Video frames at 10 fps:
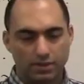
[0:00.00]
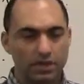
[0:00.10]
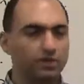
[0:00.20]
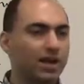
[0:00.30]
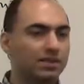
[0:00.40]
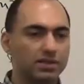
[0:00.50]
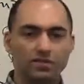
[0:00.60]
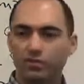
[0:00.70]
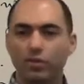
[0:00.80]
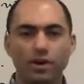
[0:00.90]

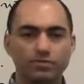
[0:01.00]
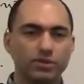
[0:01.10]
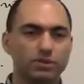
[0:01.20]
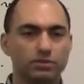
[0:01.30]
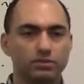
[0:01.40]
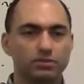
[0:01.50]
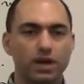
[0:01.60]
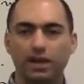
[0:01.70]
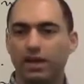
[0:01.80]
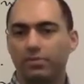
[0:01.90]
Intransitive, no object.
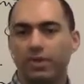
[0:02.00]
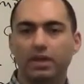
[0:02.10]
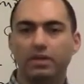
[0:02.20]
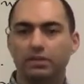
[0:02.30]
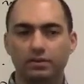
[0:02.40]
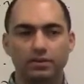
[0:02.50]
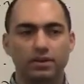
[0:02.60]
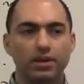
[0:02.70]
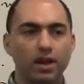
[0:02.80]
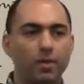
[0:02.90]
I can't make it.
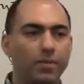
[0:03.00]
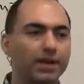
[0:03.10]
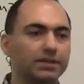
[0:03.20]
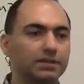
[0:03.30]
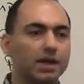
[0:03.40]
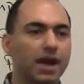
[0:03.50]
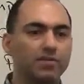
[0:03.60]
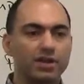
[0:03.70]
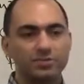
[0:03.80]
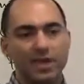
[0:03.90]
But I
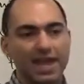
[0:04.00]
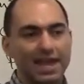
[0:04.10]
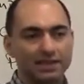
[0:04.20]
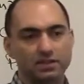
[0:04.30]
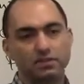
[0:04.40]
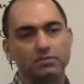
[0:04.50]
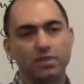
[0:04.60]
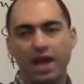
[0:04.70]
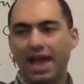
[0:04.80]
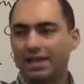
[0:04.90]
raised my hand.
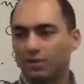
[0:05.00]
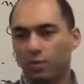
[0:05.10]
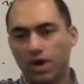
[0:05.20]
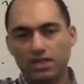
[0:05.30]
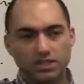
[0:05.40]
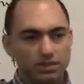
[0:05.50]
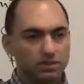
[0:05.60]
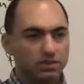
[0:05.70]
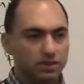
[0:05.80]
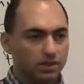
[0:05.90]
My hand was
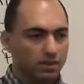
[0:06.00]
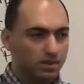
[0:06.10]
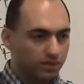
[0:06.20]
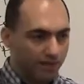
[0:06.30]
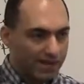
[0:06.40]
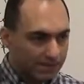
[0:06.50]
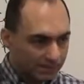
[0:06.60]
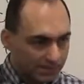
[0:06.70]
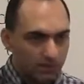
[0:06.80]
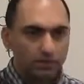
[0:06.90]

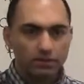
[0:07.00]
raised.